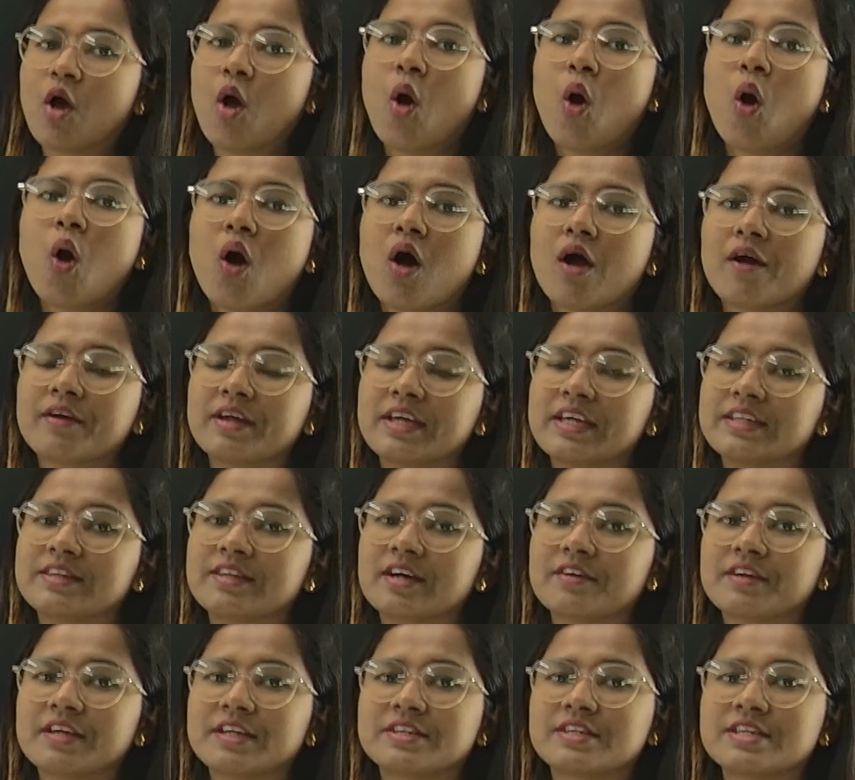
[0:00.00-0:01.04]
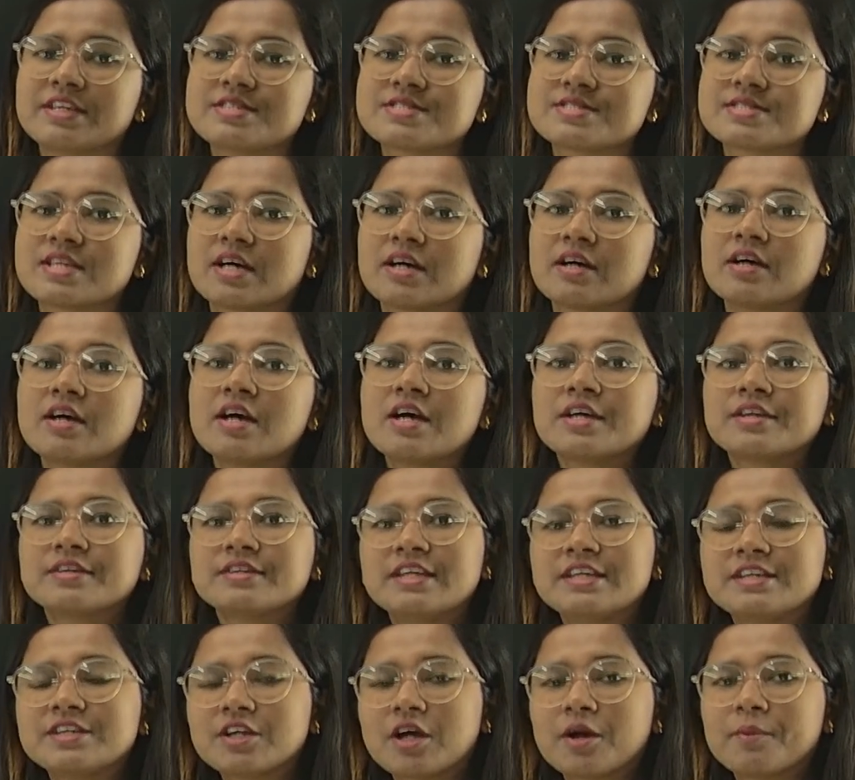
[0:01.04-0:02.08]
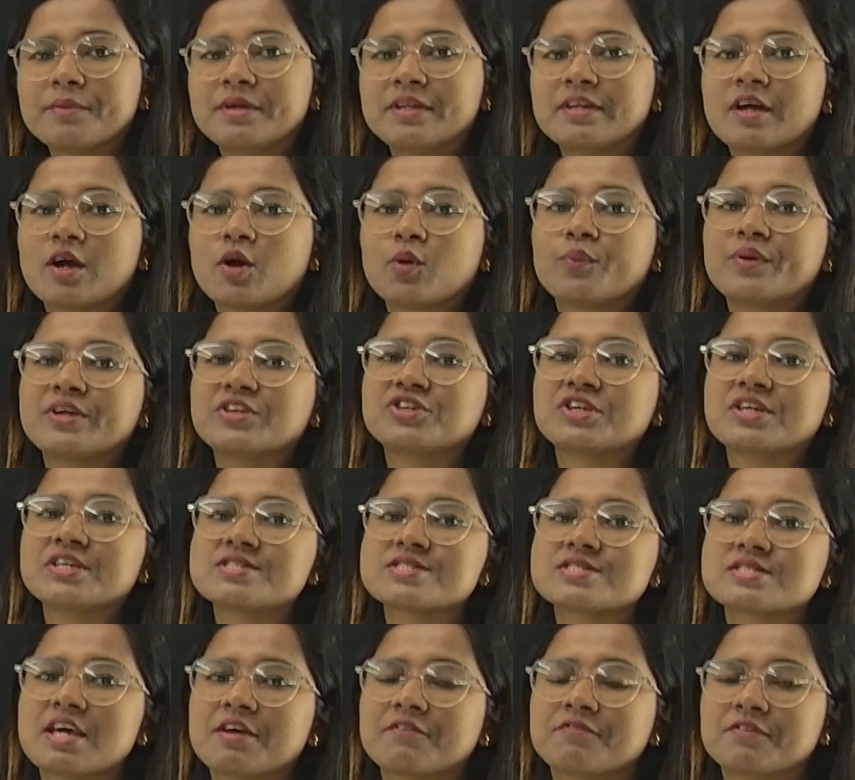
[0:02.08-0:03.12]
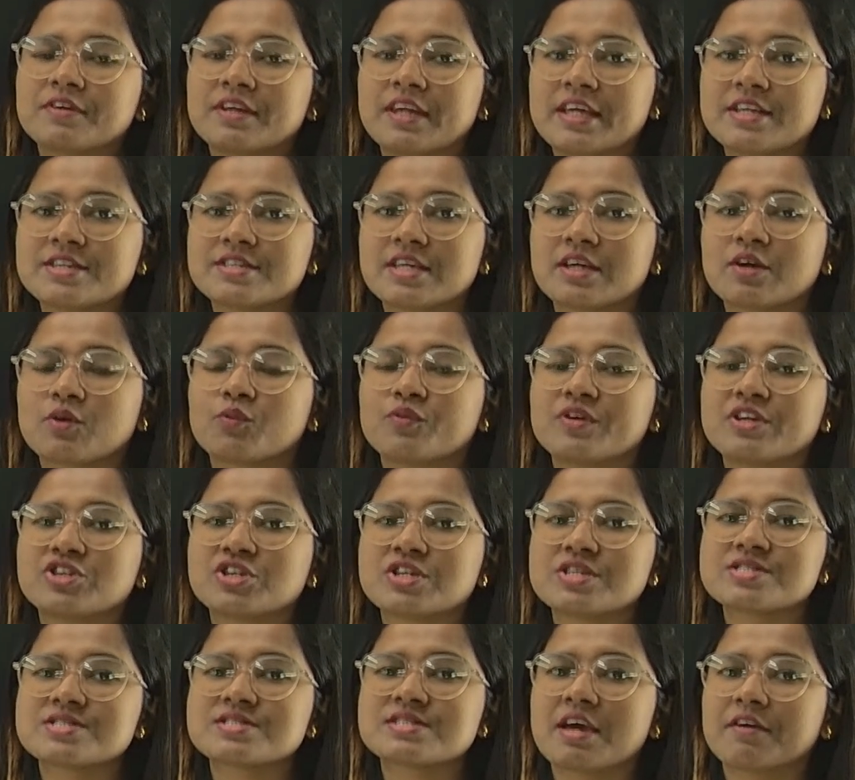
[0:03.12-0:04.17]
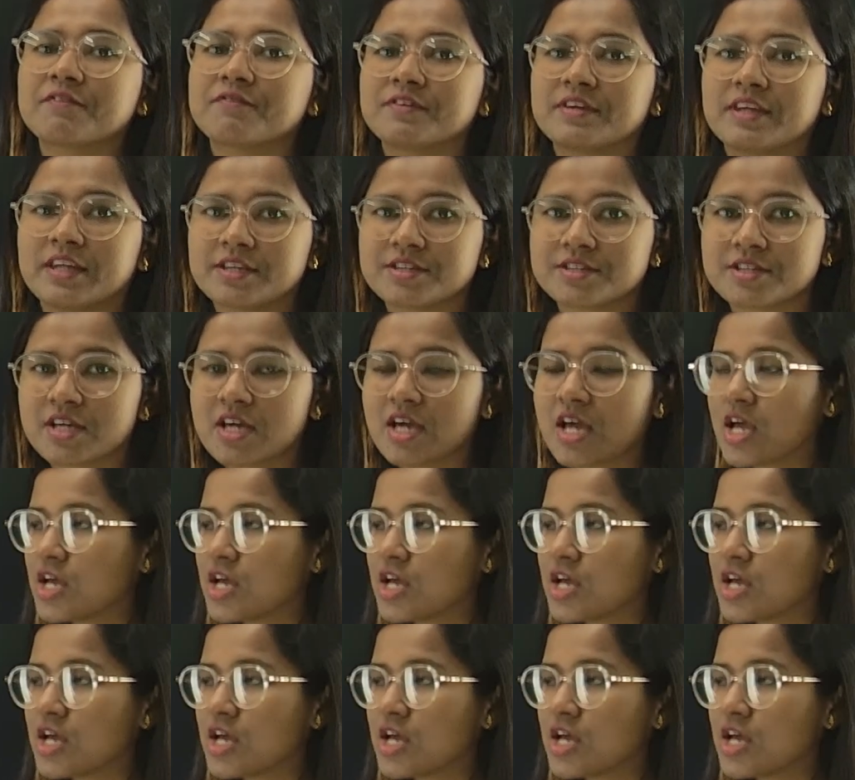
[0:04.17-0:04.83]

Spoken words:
or either it is the determiner which is definite.